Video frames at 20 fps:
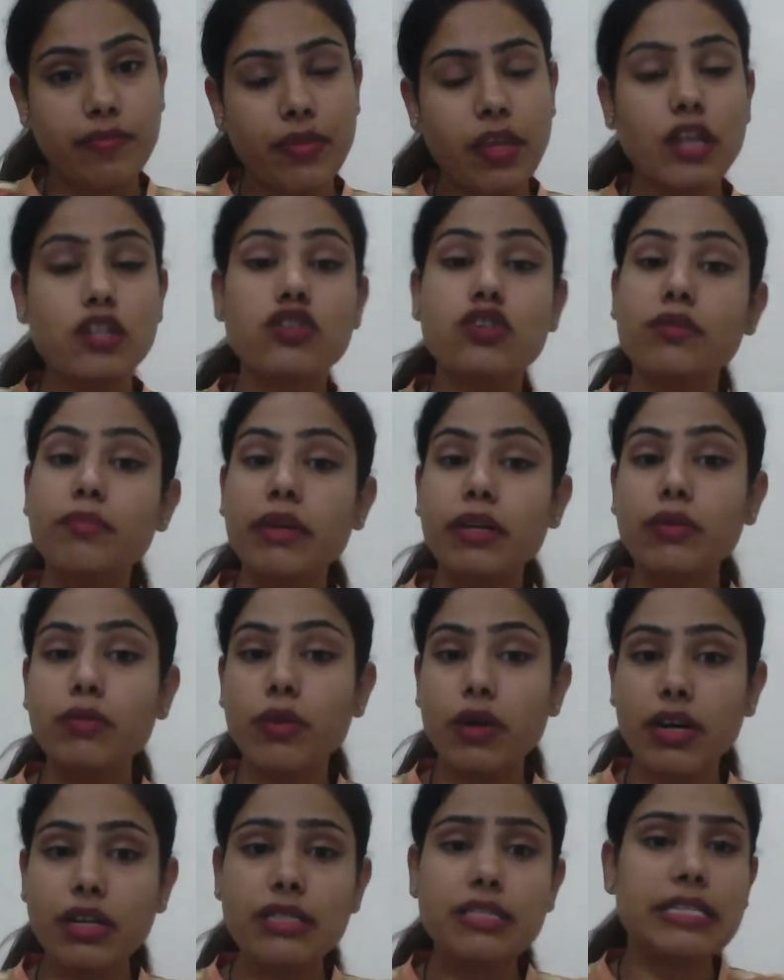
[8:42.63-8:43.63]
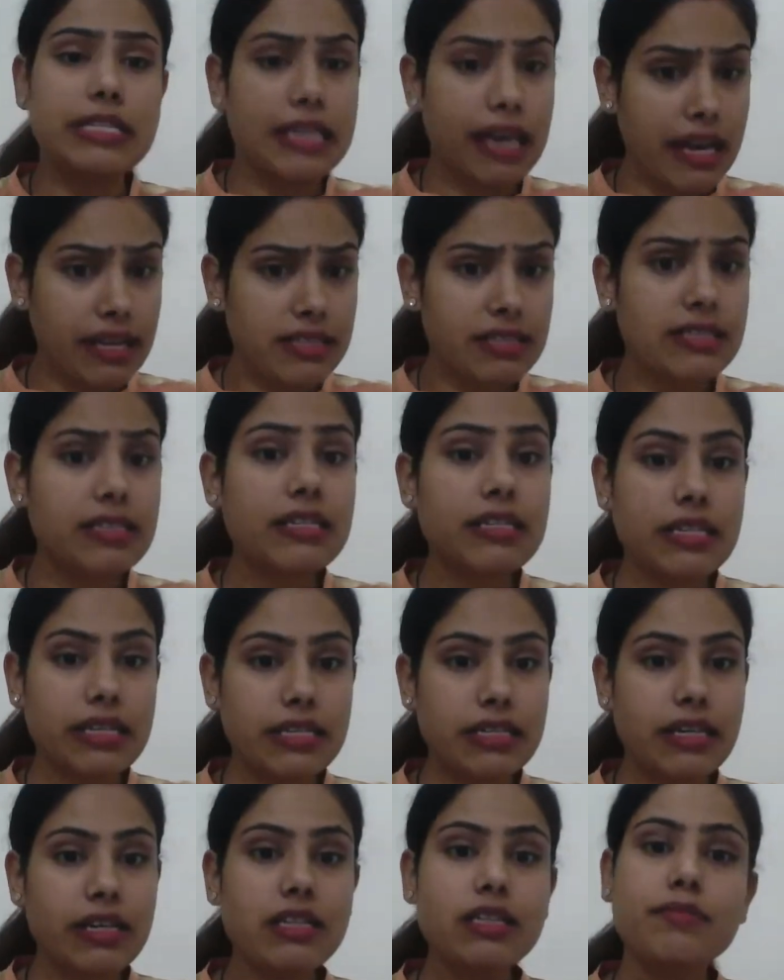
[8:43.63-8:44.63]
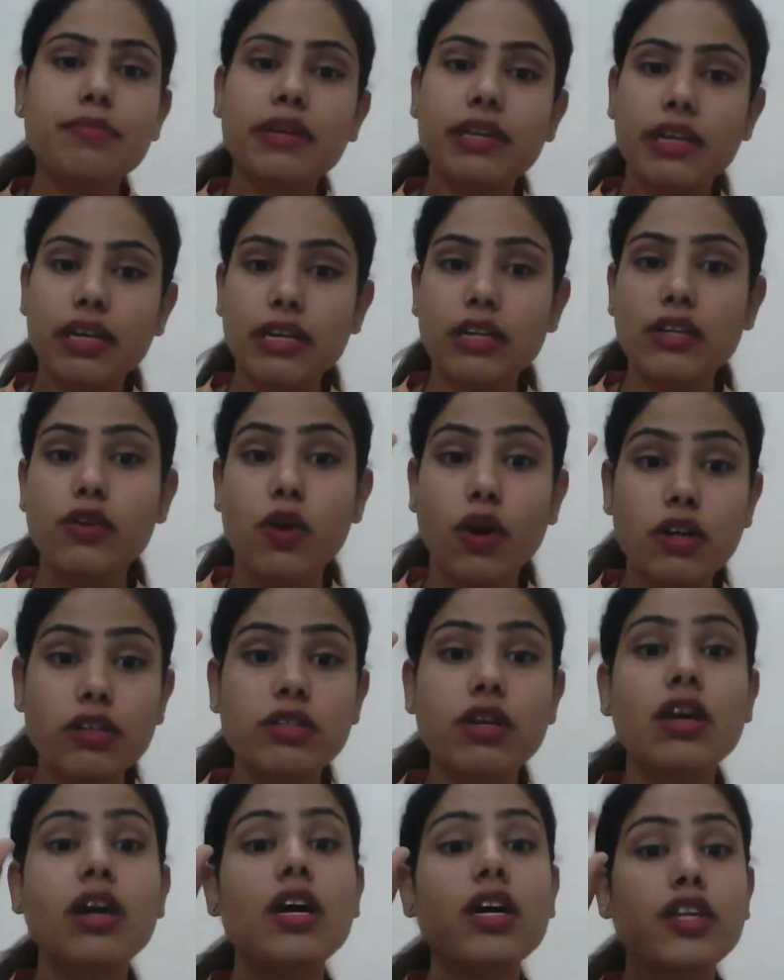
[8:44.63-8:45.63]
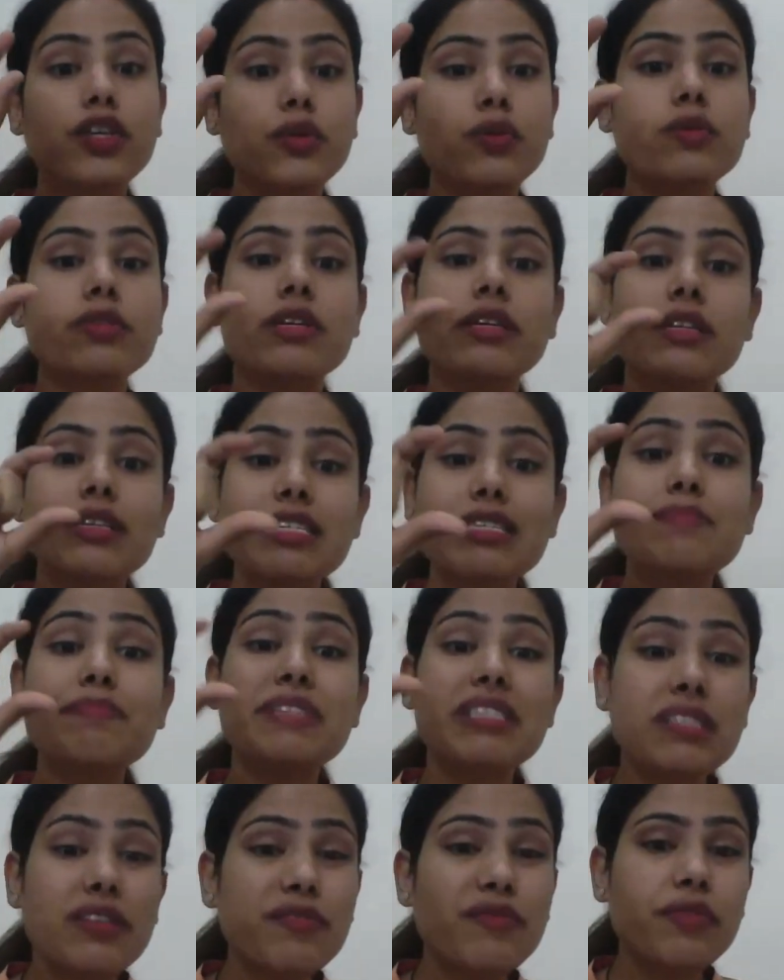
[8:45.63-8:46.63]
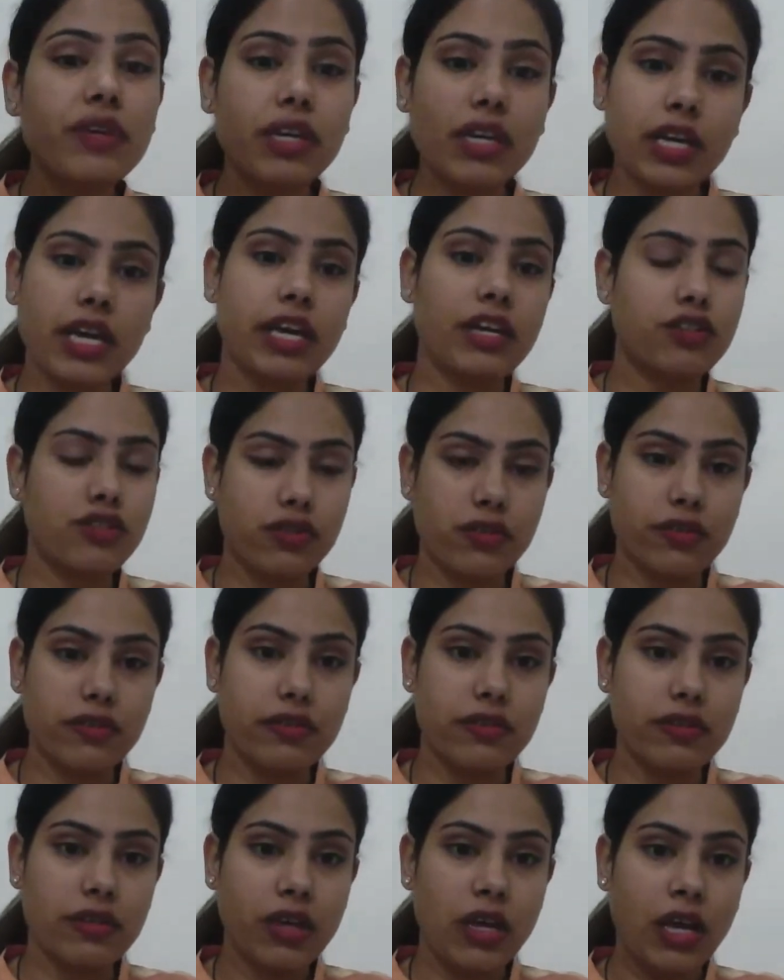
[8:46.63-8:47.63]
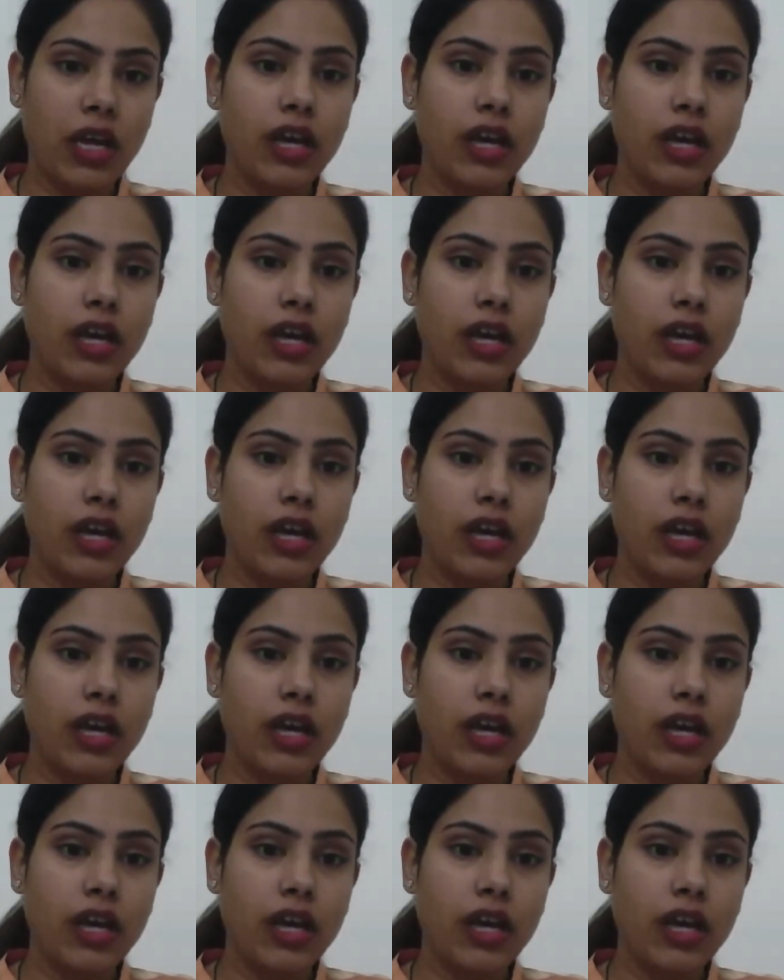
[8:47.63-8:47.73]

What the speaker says: It should be in words, yes, the details, but not using the specifications.